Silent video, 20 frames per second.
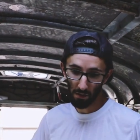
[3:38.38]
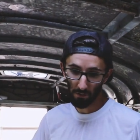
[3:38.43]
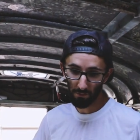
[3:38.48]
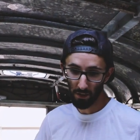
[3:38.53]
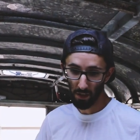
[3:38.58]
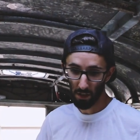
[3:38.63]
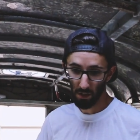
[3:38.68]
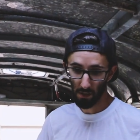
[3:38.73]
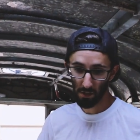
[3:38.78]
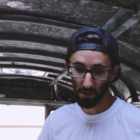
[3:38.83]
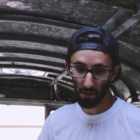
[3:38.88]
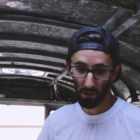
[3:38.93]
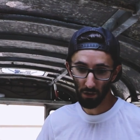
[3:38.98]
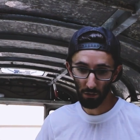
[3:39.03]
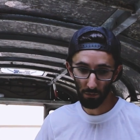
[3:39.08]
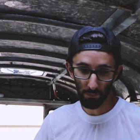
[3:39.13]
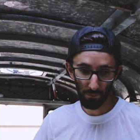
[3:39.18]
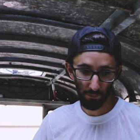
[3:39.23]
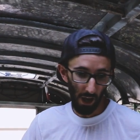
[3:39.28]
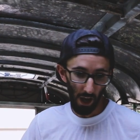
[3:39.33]
all finished,
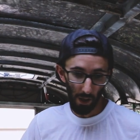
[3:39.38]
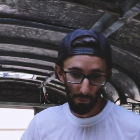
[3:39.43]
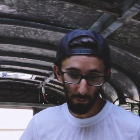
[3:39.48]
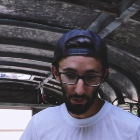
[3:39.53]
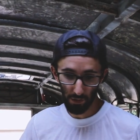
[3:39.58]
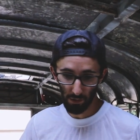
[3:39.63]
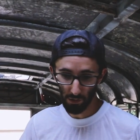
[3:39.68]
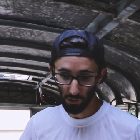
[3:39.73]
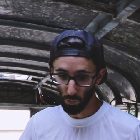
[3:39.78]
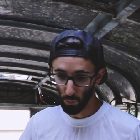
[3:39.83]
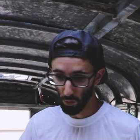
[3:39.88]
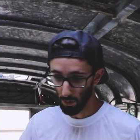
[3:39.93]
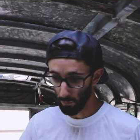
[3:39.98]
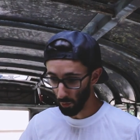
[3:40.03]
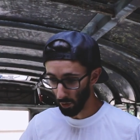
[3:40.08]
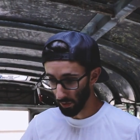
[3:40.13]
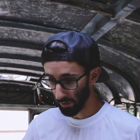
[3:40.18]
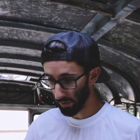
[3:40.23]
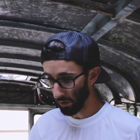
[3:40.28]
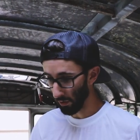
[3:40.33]
so I'm gonna do one
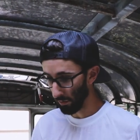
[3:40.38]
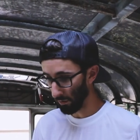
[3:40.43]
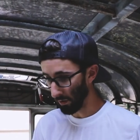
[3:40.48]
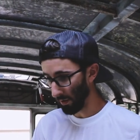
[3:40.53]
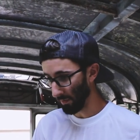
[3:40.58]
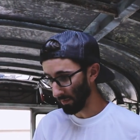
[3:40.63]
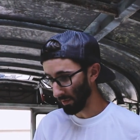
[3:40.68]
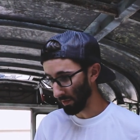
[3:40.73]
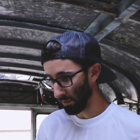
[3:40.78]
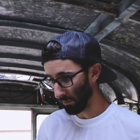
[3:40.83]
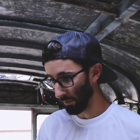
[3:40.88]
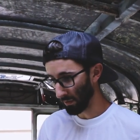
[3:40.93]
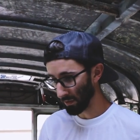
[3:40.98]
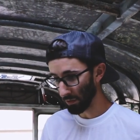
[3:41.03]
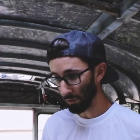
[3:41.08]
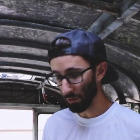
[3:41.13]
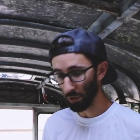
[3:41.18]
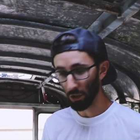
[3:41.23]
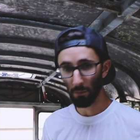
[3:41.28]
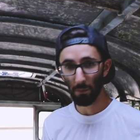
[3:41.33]
more coat of the
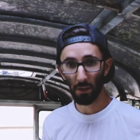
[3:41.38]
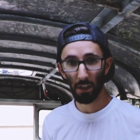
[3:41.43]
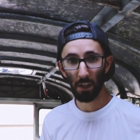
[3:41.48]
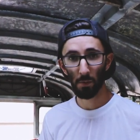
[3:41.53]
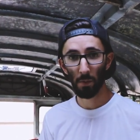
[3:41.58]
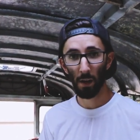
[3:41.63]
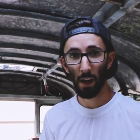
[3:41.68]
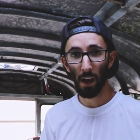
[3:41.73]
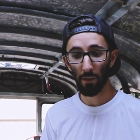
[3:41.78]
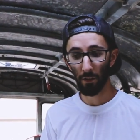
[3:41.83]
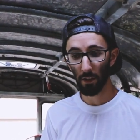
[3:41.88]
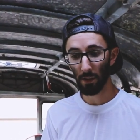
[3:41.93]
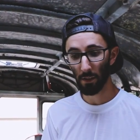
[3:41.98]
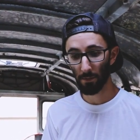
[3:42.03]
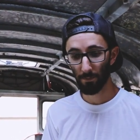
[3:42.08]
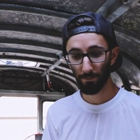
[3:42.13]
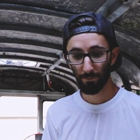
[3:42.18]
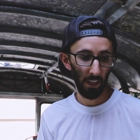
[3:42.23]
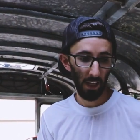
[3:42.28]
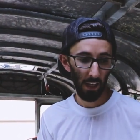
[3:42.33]
Rust-Oleum because we have it,
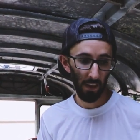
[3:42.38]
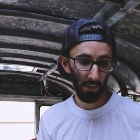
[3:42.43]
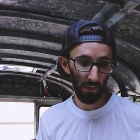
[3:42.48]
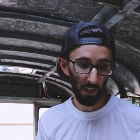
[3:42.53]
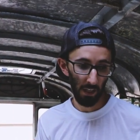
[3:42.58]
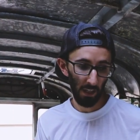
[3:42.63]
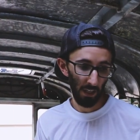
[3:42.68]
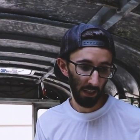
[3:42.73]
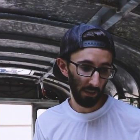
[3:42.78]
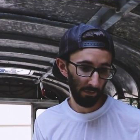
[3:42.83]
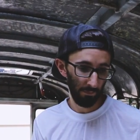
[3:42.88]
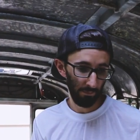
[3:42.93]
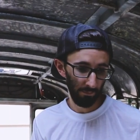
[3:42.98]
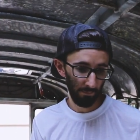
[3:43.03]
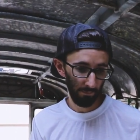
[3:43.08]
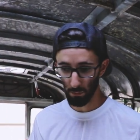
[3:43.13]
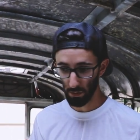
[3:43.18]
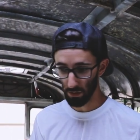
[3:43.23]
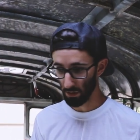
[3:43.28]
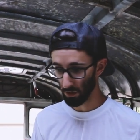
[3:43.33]
and then
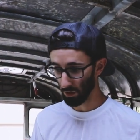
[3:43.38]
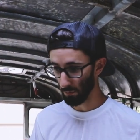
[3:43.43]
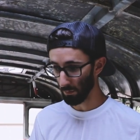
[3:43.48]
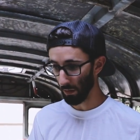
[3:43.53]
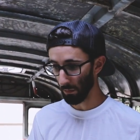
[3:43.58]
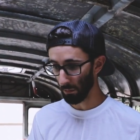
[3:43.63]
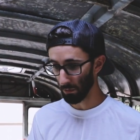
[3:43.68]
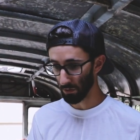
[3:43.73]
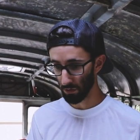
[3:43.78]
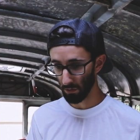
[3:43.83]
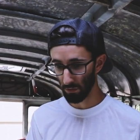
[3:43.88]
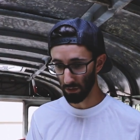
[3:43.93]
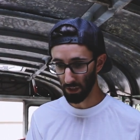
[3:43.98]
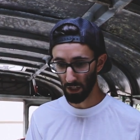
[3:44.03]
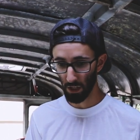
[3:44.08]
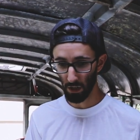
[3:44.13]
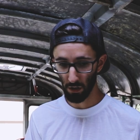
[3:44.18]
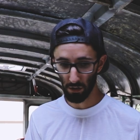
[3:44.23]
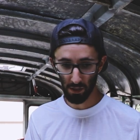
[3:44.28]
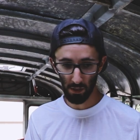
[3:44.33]
we should be able to start
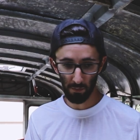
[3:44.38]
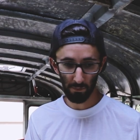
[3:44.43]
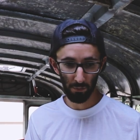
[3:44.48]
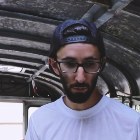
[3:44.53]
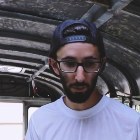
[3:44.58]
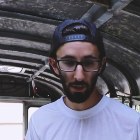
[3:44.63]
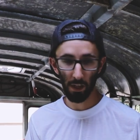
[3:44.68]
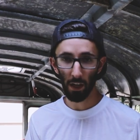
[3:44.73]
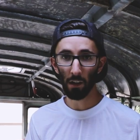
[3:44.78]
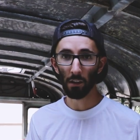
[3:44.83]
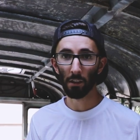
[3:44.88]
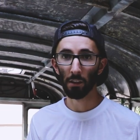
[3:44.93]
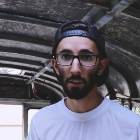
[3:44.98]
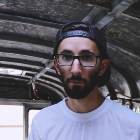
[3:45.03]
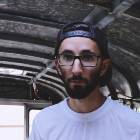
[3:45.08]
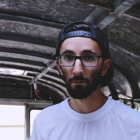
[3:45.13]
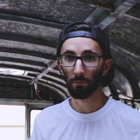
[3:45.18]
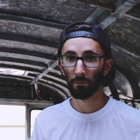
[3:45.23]
laying our subfloor down and